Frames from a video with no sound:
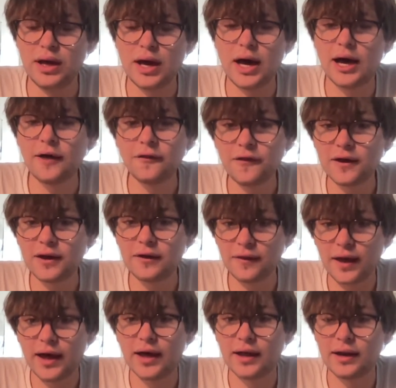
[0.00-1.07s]
I think
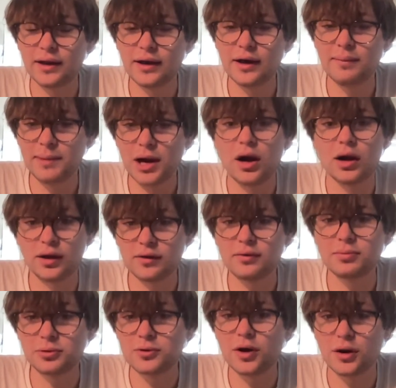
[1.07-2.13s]
that America is a
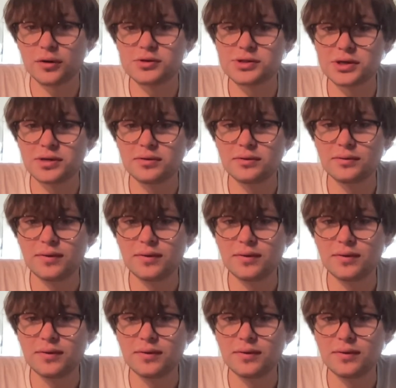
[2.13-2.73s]
plutocracy.